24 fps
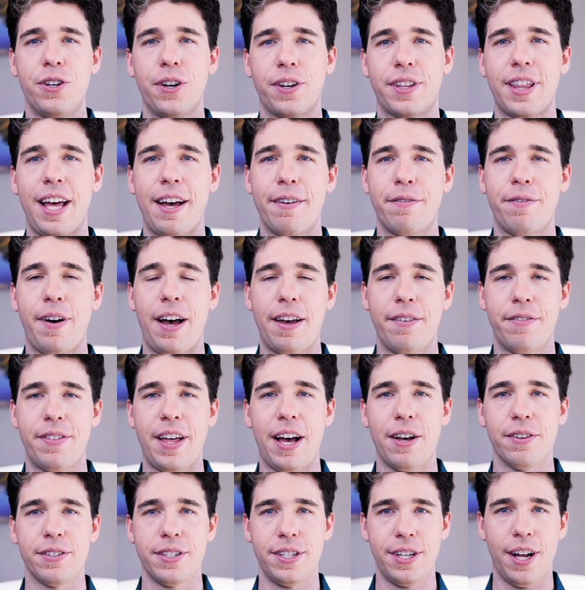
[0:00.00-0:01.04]
took that
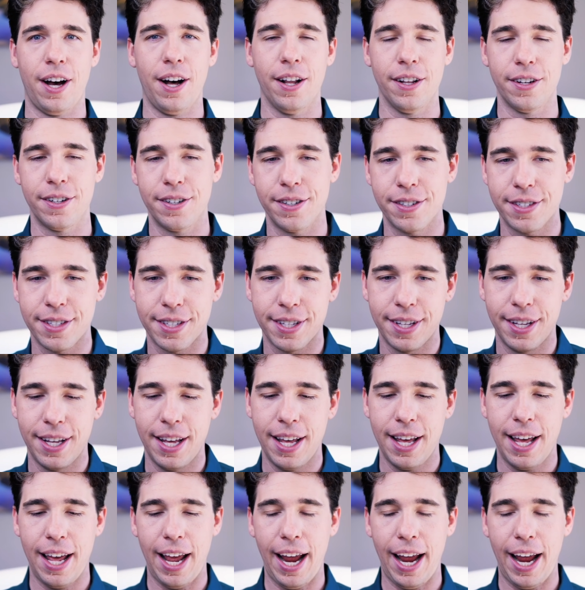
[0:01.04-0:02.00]
$5,000